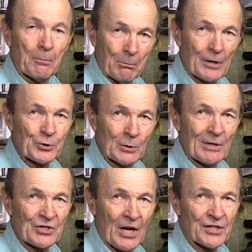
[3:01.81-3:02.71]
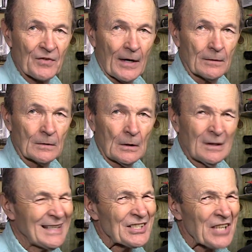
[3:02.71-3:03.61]
mushroom exhaust valve.
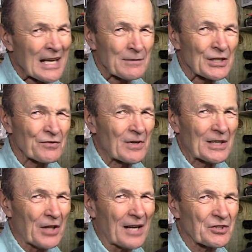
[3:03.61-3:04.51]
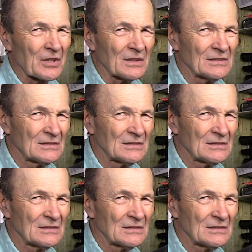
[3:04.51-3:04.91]
His diving is very logical.